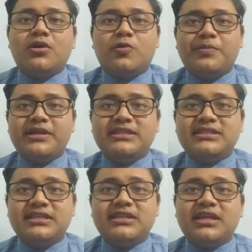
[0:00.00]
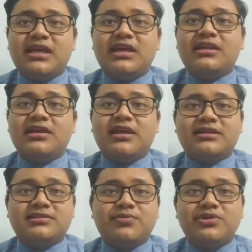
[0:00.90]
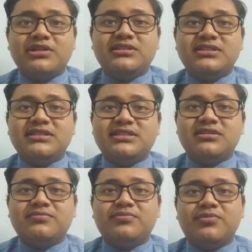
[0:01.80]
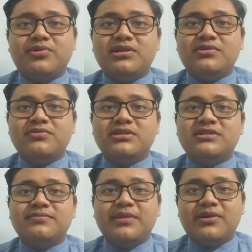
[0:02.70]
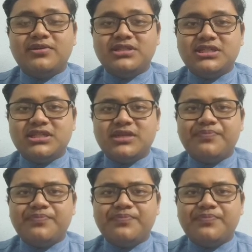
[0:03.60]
for medicine, and as model system molecular biology.